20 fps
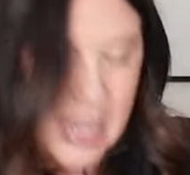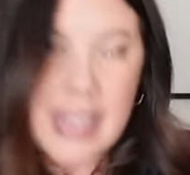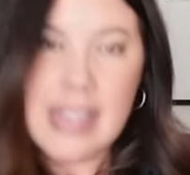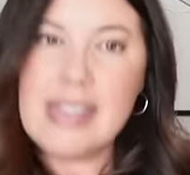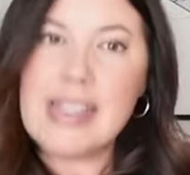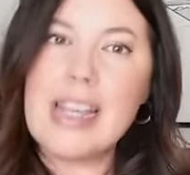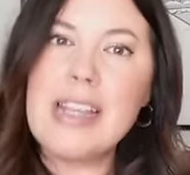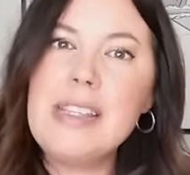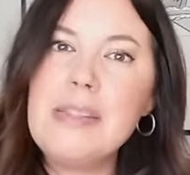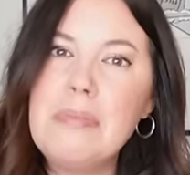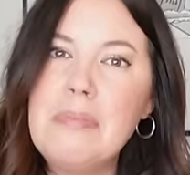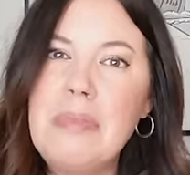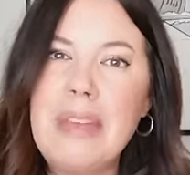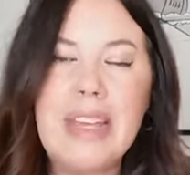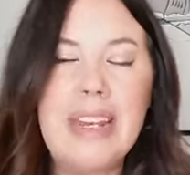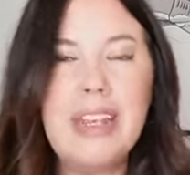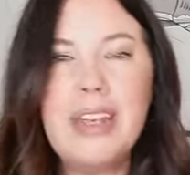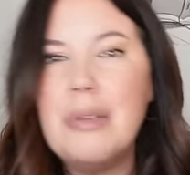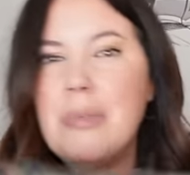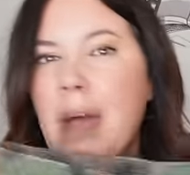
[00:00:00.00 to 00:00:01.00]
Size
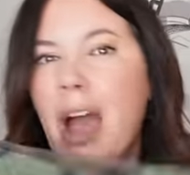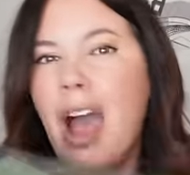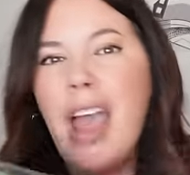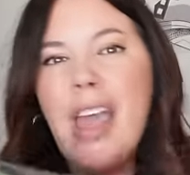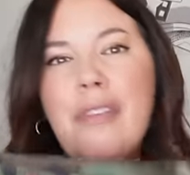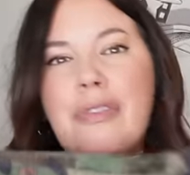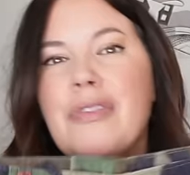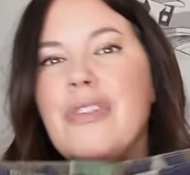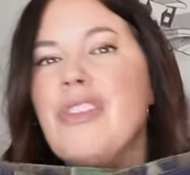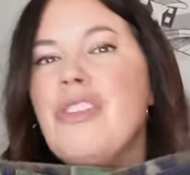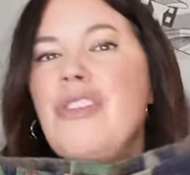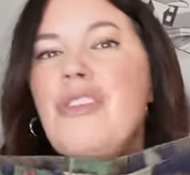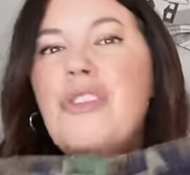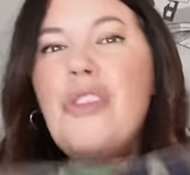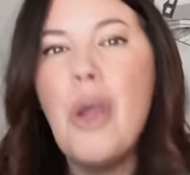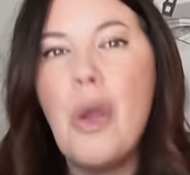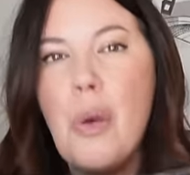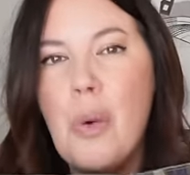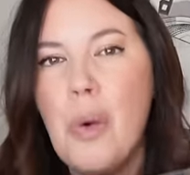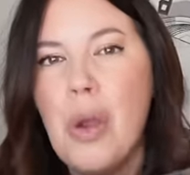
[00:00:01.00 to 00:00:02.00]
medium. I have
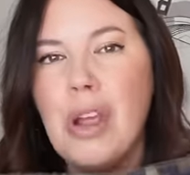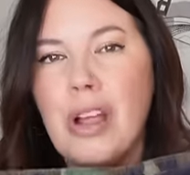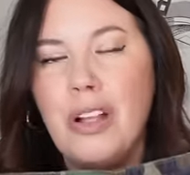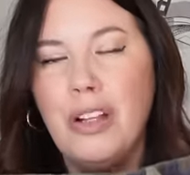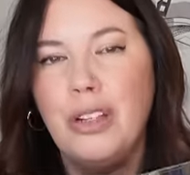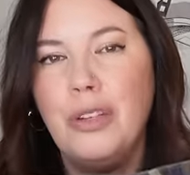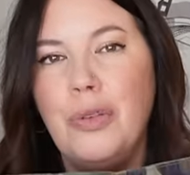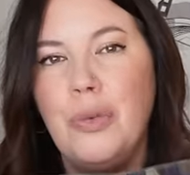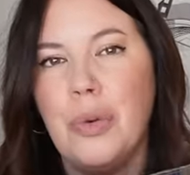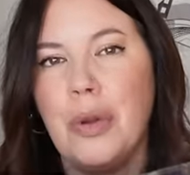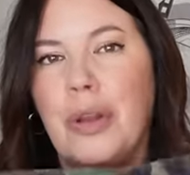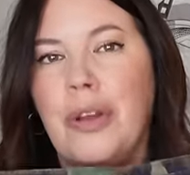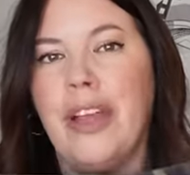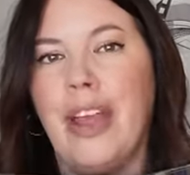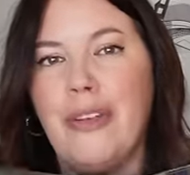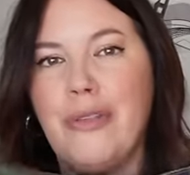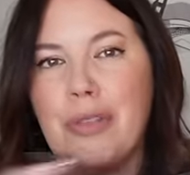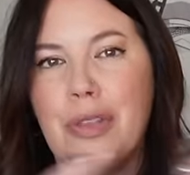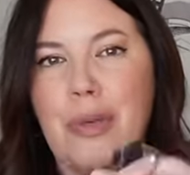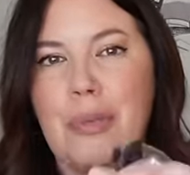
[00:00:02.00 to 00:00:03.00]
no clue what I'll
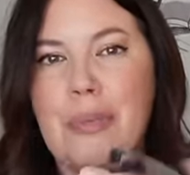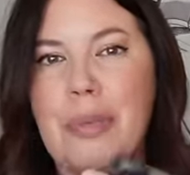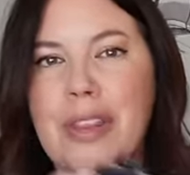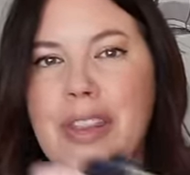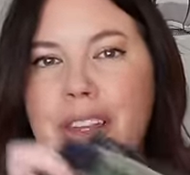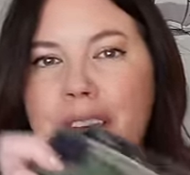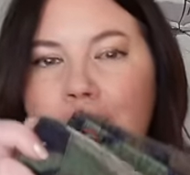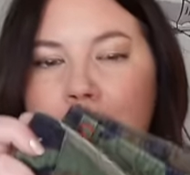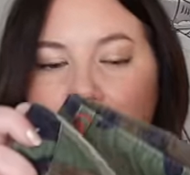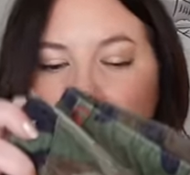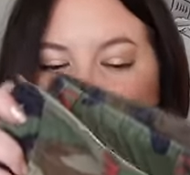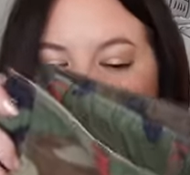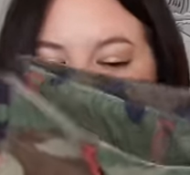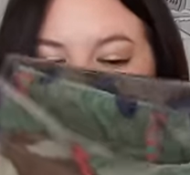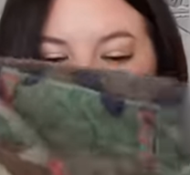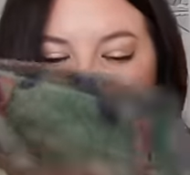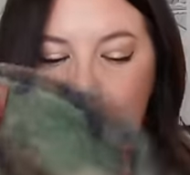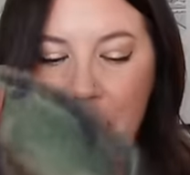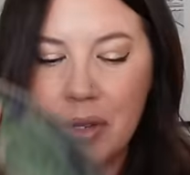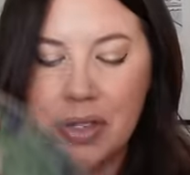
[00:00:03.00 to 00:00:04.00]
get for them, but the
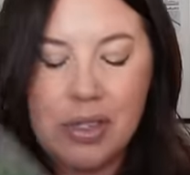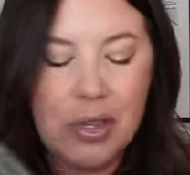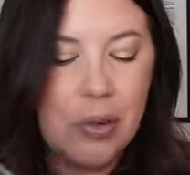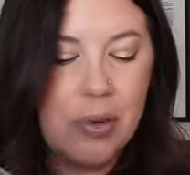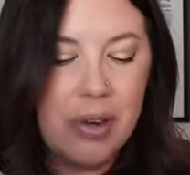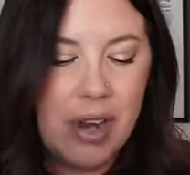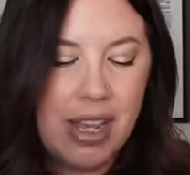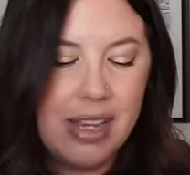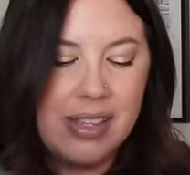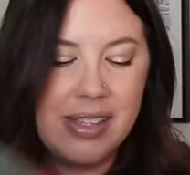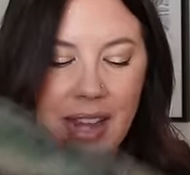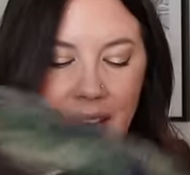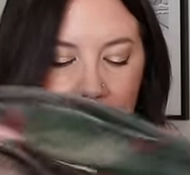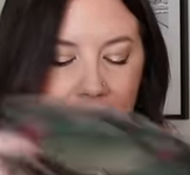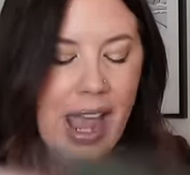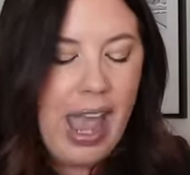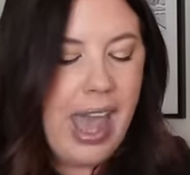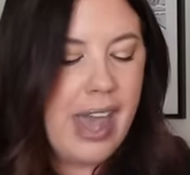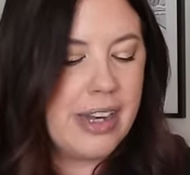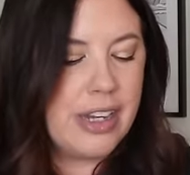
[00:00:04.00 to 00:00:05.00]
quality was so nice that
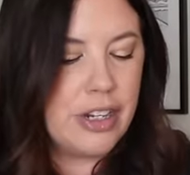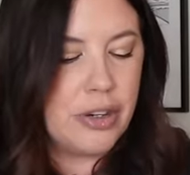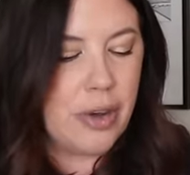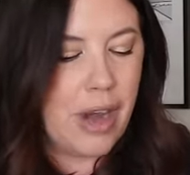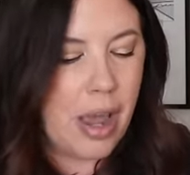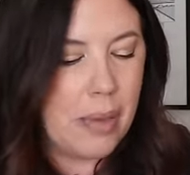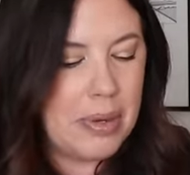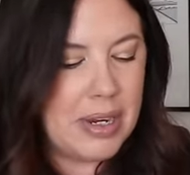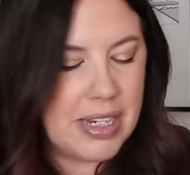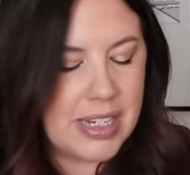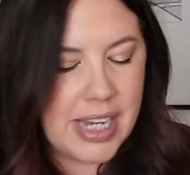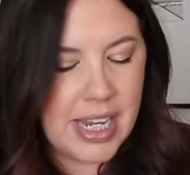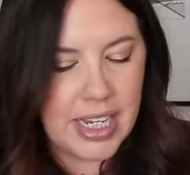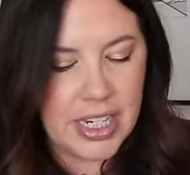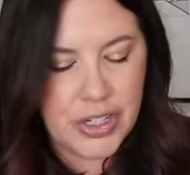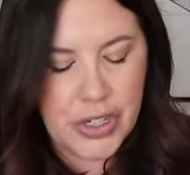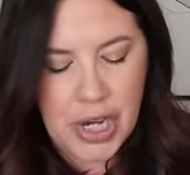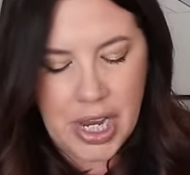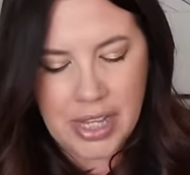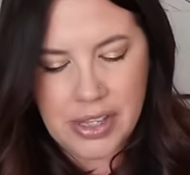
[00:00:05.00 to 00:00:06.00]
I had to grab it and take
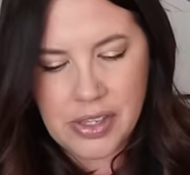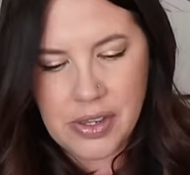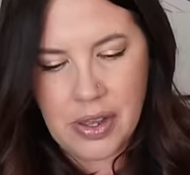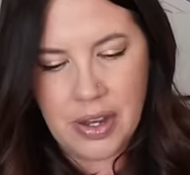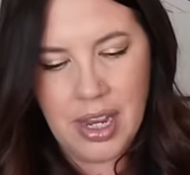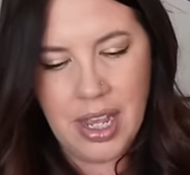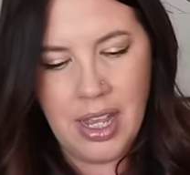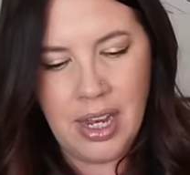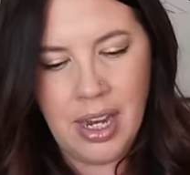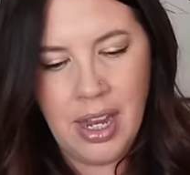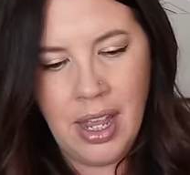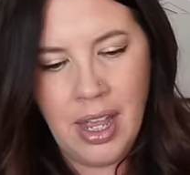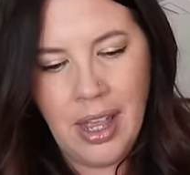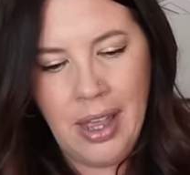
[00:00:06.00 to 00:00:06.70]
a chance on it.